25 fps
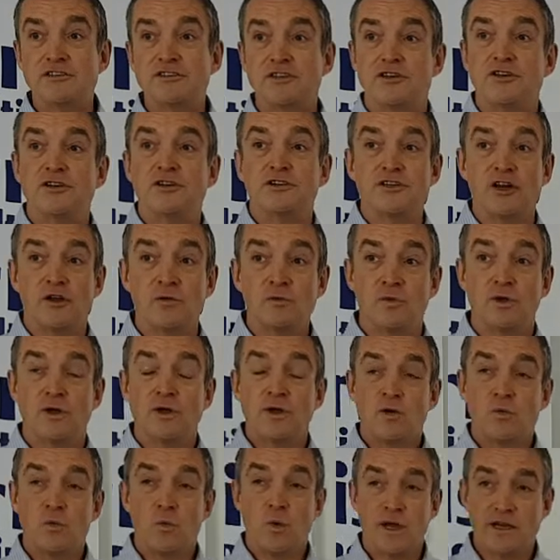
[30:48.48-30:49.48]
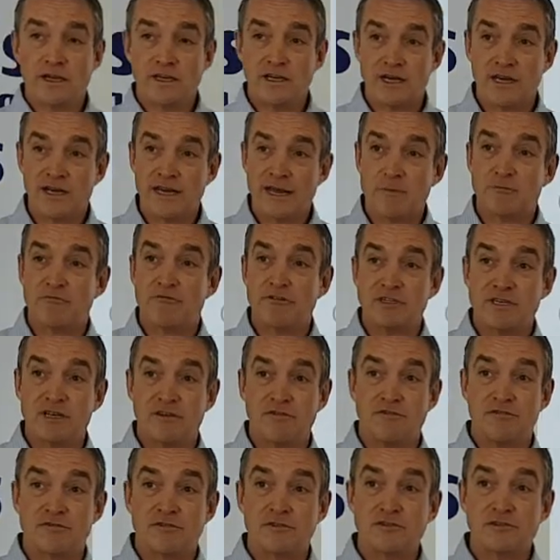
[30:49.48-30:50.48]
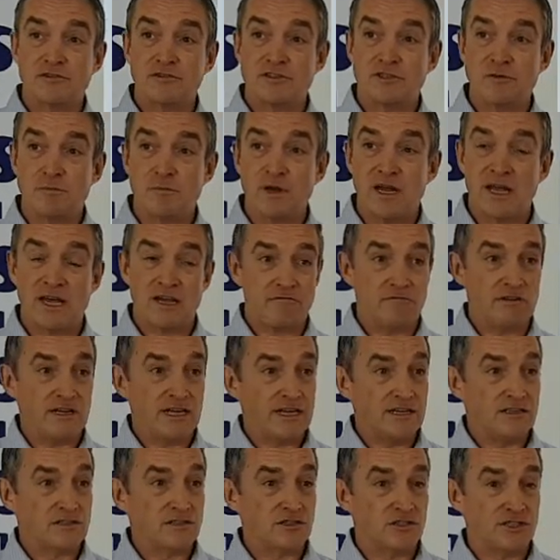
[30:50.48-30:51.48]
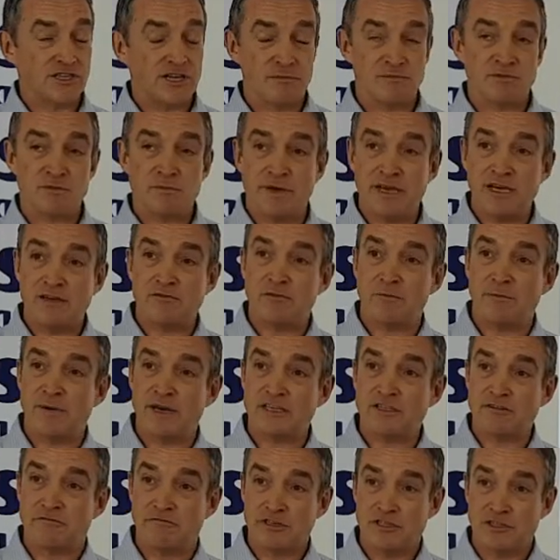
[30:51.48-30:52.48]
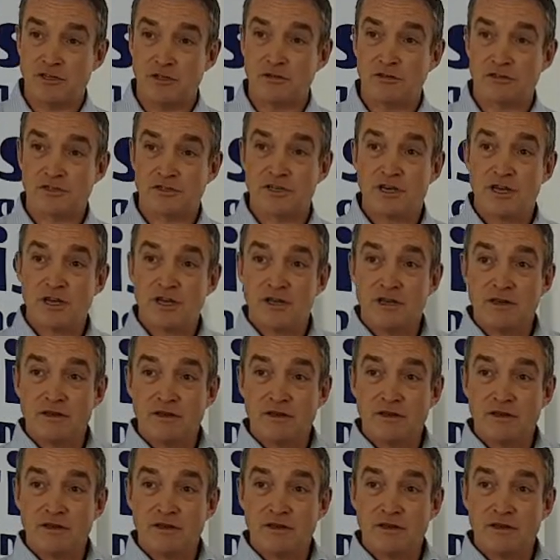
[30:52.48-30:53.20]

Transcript: research on why collaborative supply relationships make for better results.